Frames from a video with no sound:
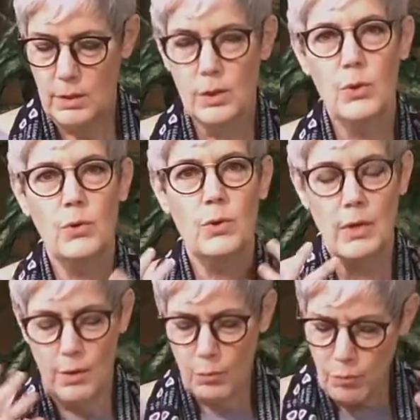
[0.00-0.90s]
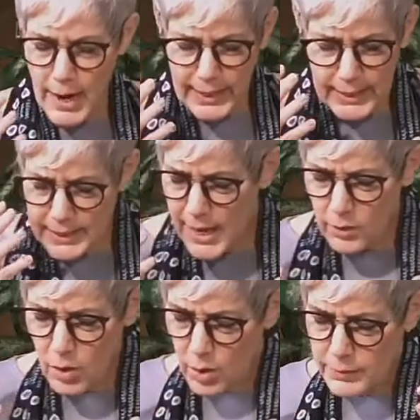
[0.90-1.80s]
Luke, writing
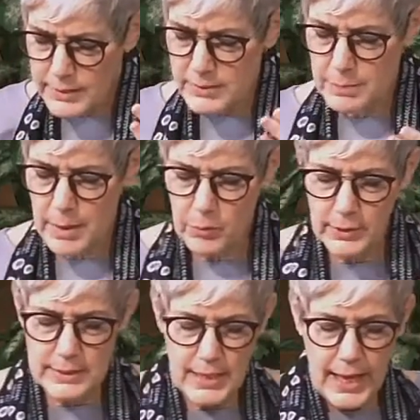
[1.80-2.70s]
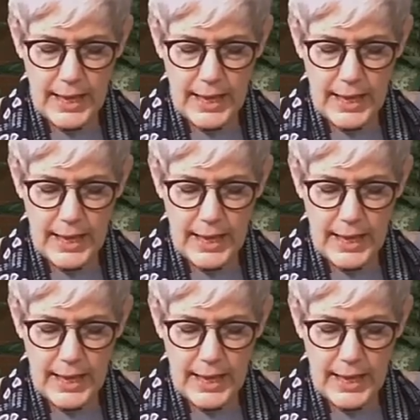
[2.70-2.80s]
down all these memories,